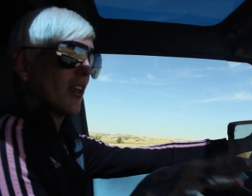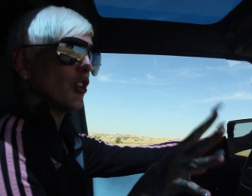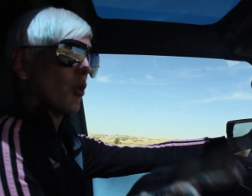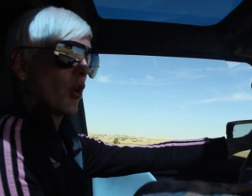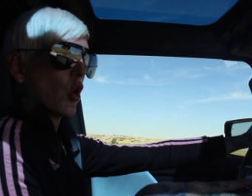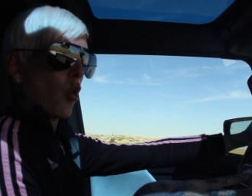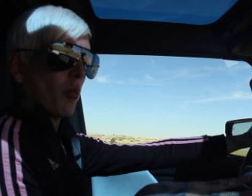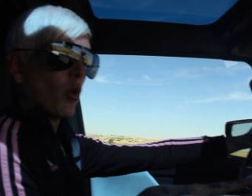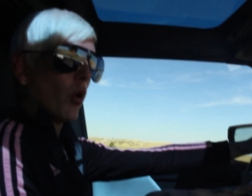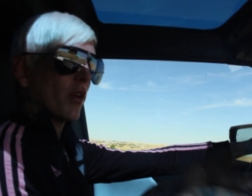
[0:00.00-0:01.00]
they do a
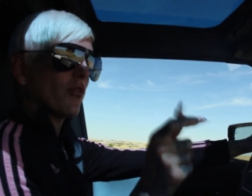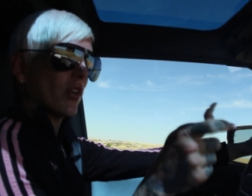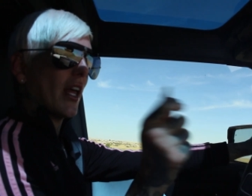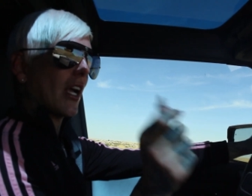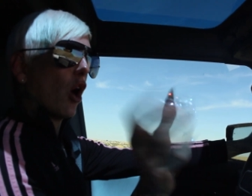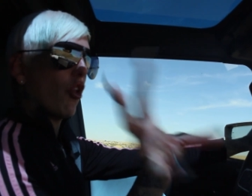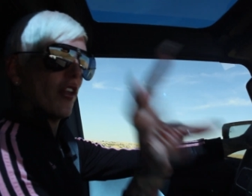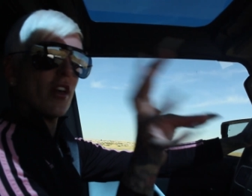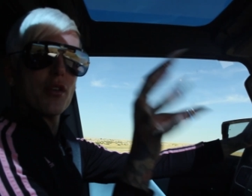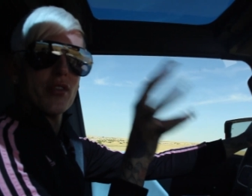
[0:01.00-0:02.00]
normal one for like all
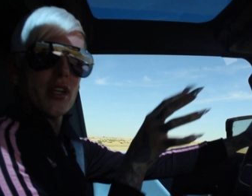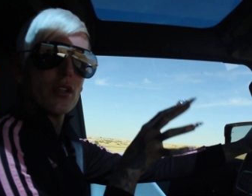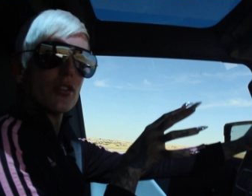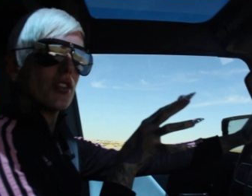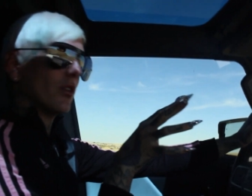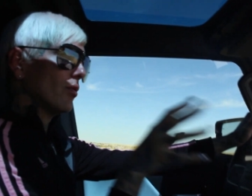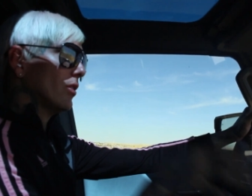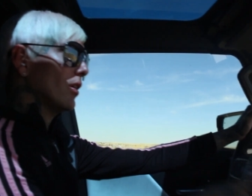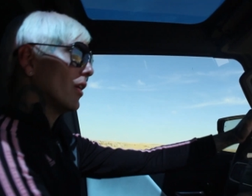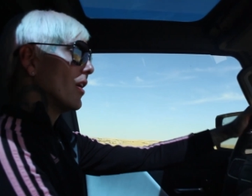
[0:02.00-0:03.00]
the other vehicles
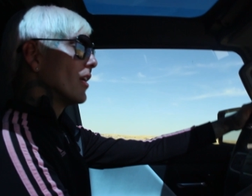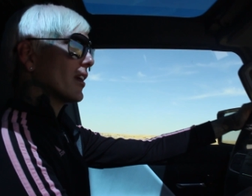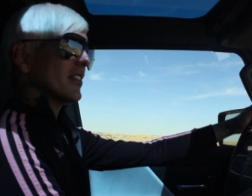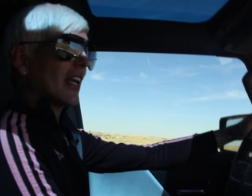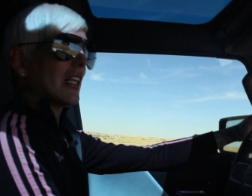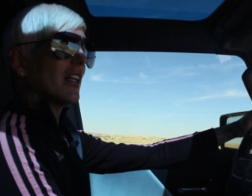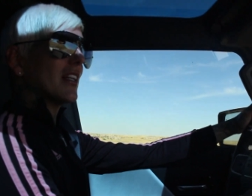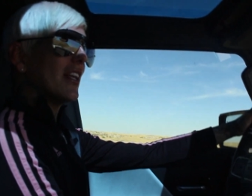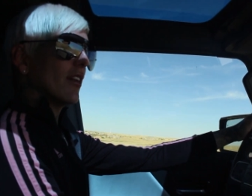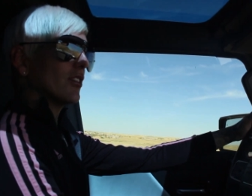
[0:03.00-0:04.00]
soon. Because I
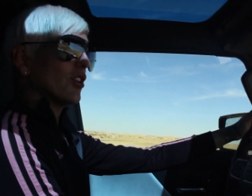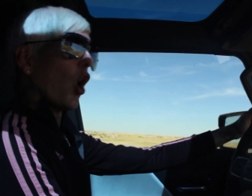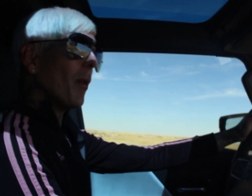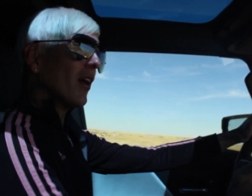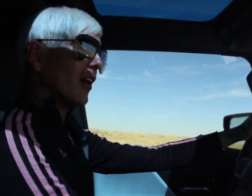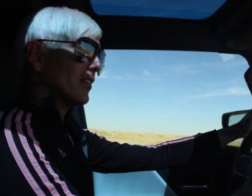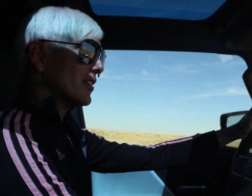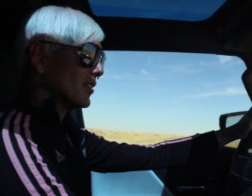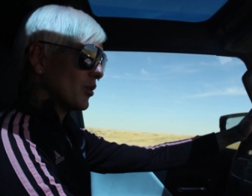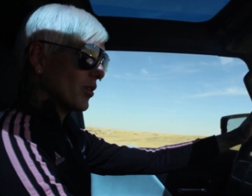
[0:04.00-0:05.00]
clicked nearest, oh my God,
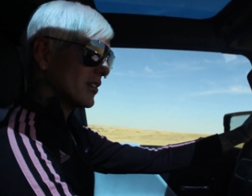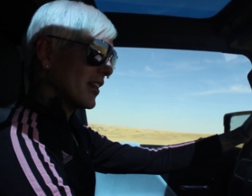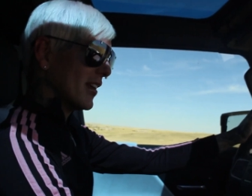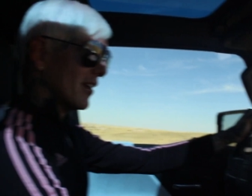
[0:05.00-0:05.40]
look, you wanna see